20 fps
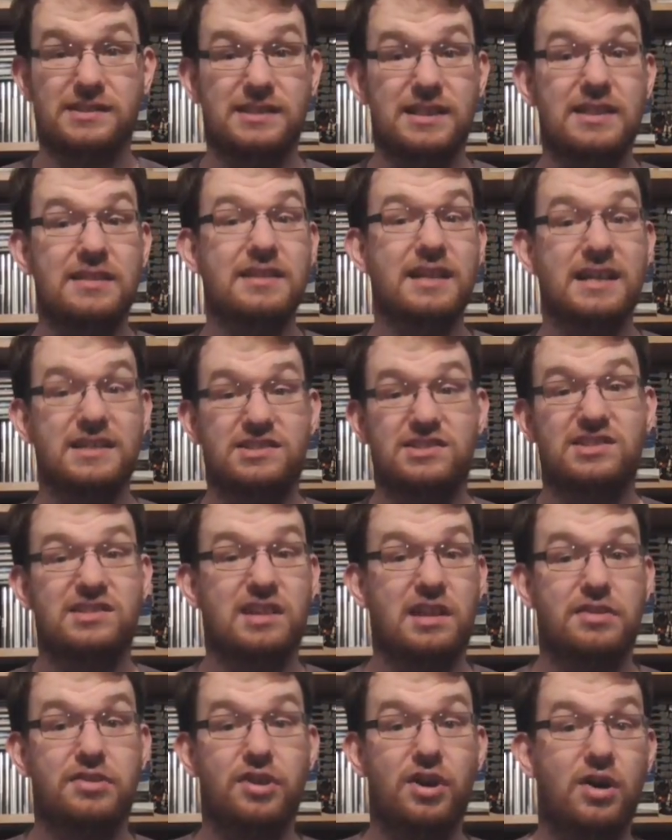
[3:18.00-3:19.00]
to see this
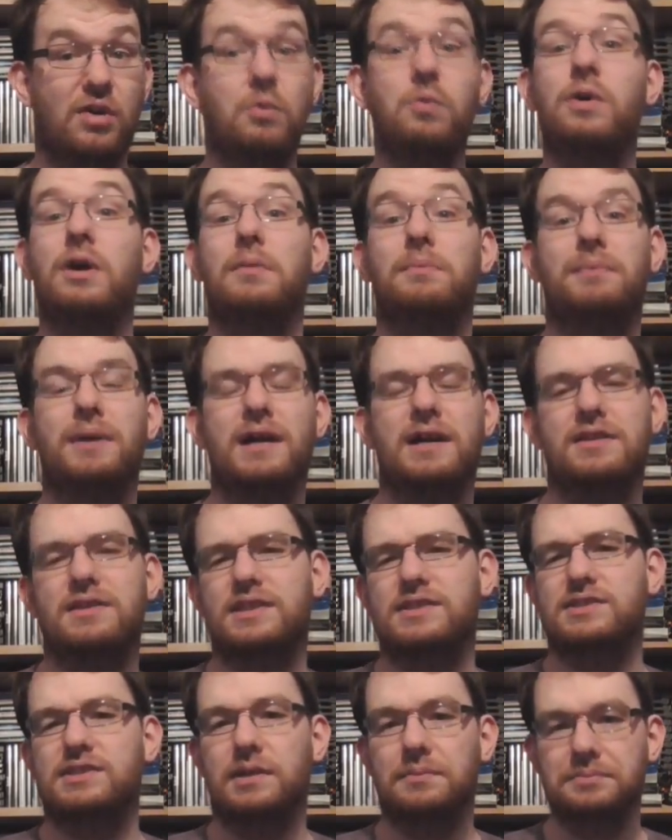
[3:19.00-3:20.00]
and I thought, well, I'll pick
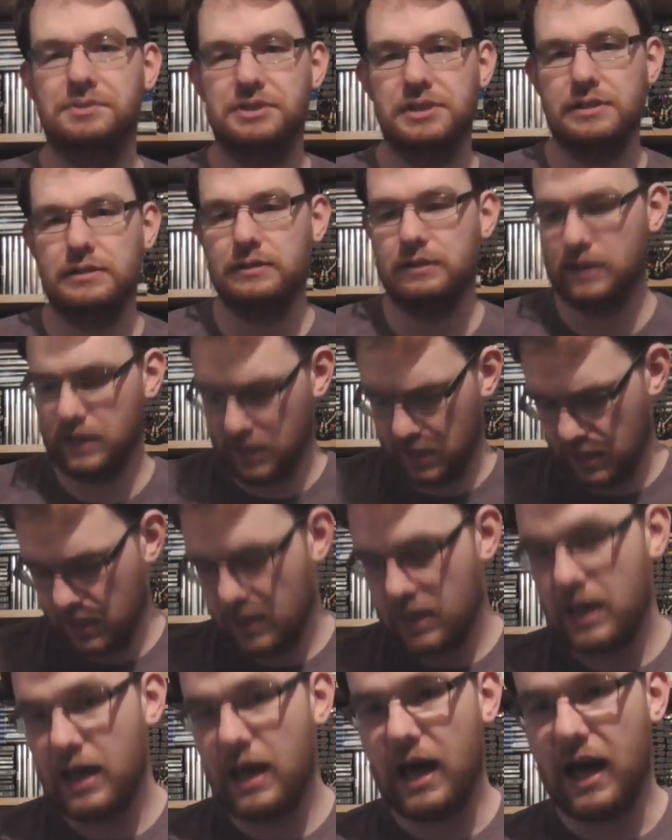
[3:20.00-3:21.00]
this up too.
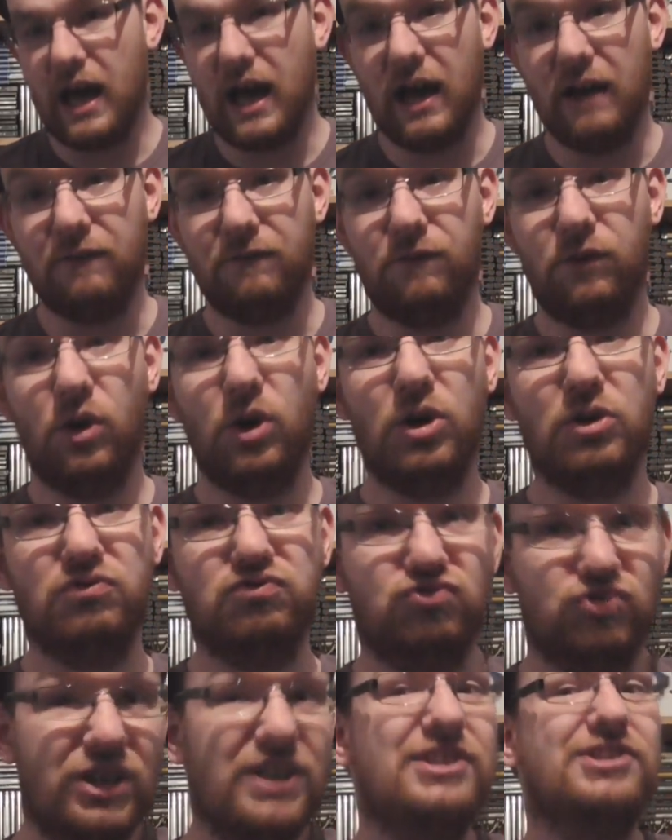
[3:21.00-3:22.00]
Uh, for
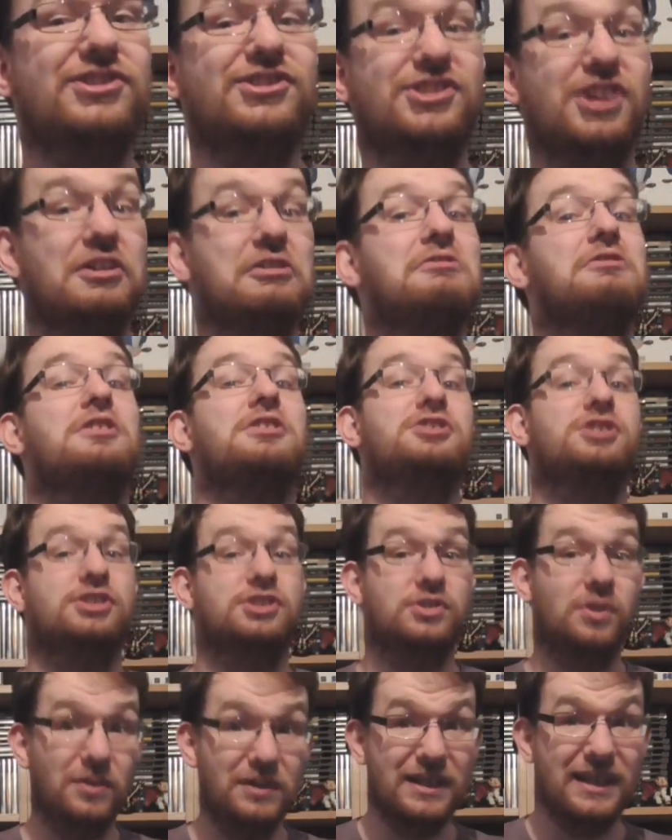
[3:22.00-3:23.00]
reasons other than
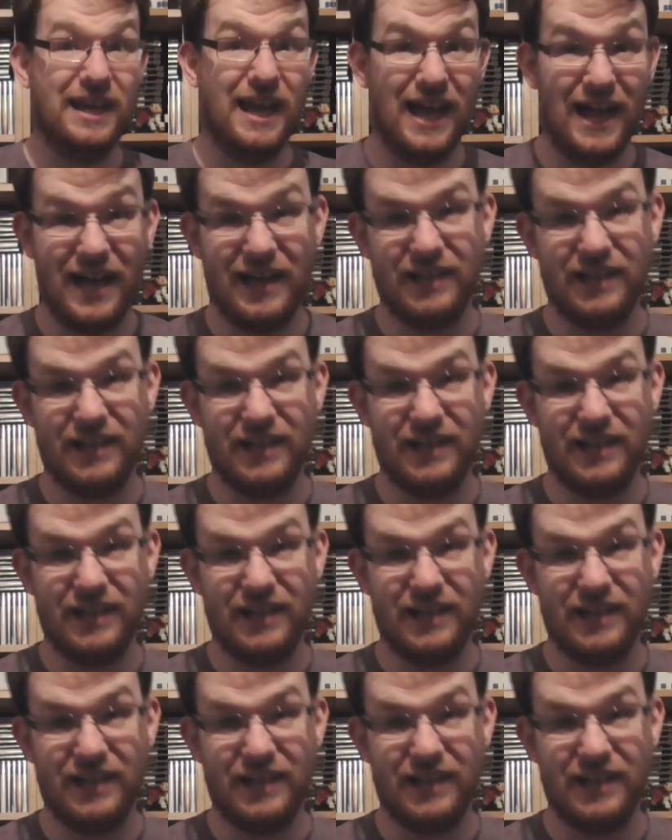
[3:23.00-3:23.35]
just owning it,